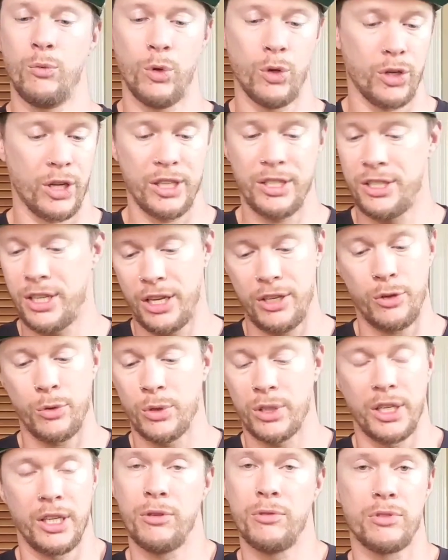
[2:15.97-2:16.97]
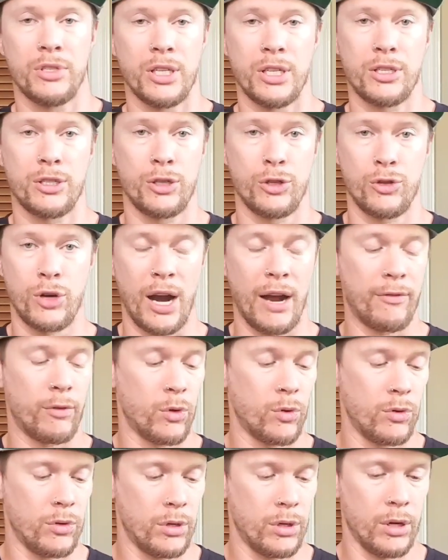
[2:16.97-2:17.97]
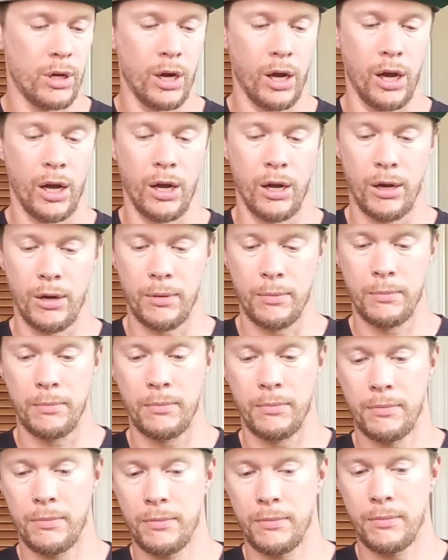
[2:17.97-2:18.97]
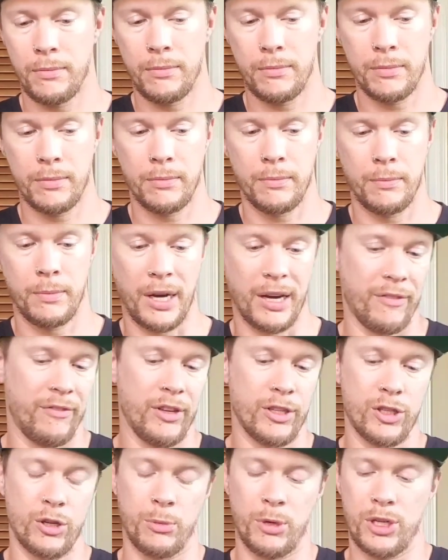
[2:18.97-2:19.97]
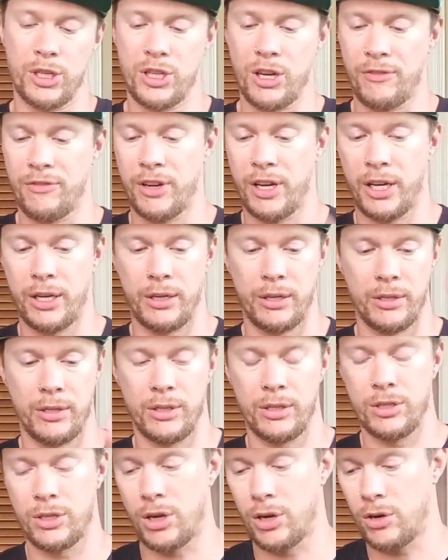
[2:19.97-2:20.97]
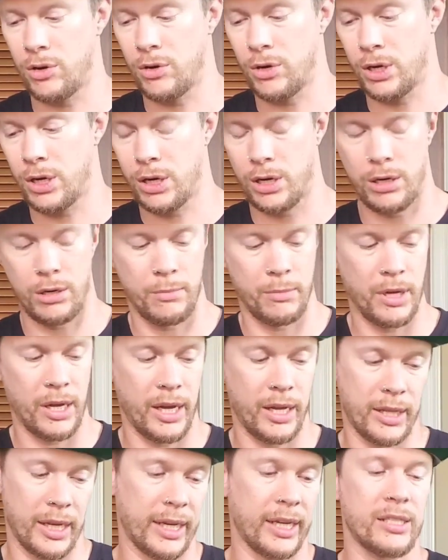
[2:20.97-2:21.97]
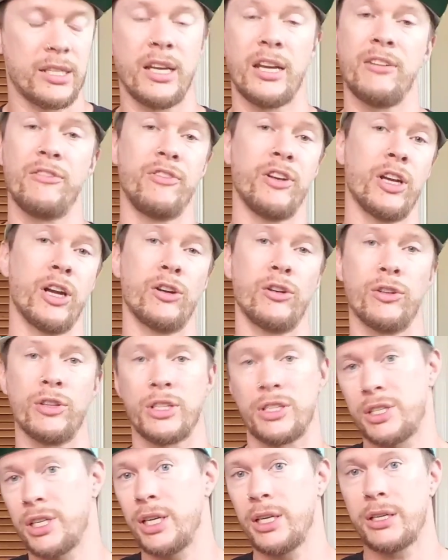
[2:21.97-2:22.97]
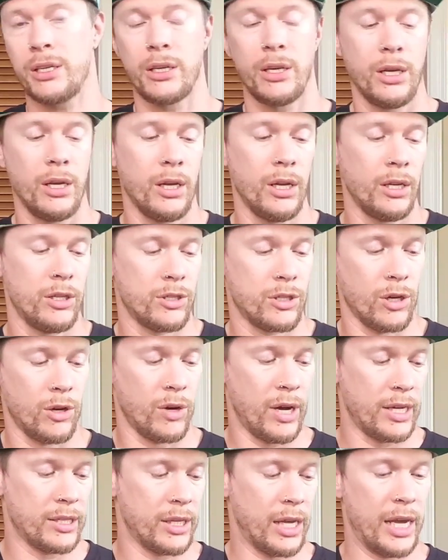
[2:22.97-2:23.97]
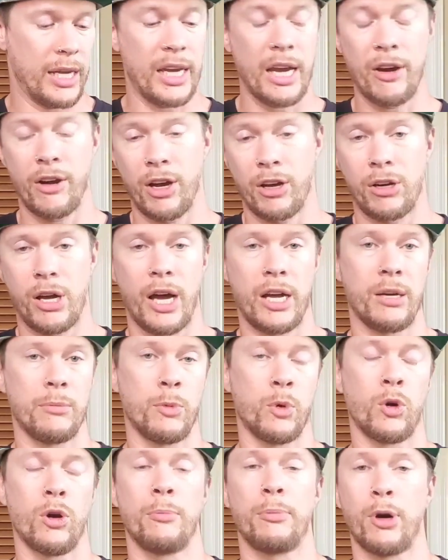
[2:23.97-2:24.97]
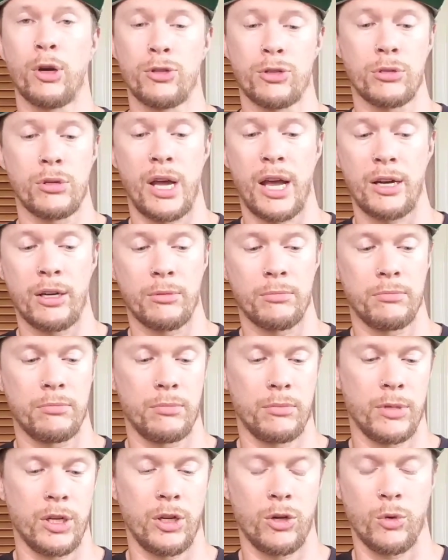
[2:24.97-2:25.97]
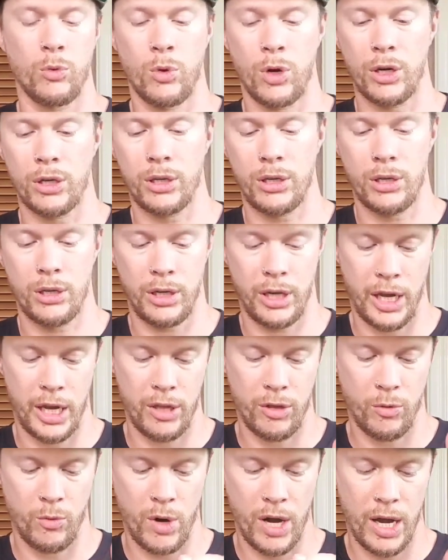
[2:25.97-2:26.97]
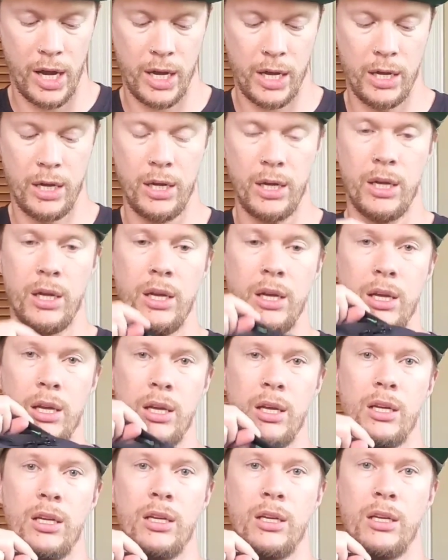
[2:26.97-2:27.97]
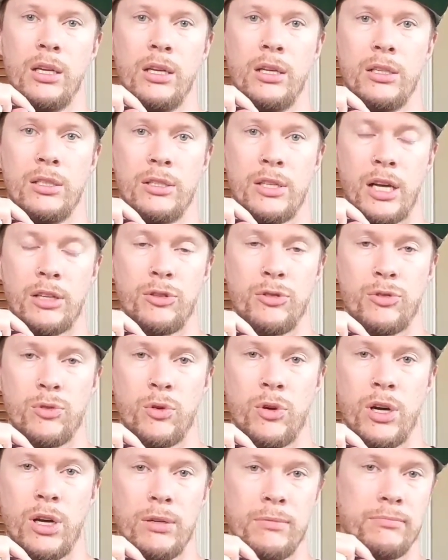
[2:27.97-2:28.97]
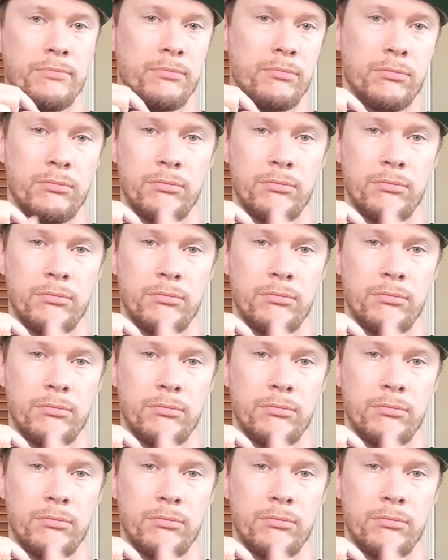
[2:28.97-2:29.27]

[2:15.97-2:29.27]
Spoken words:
We'll continually use this to travel. I can fit so much stuff in it. So, and like I said, it fit under the seat. So as a carry-on item or a personal item, it'll work either way. Datsusara.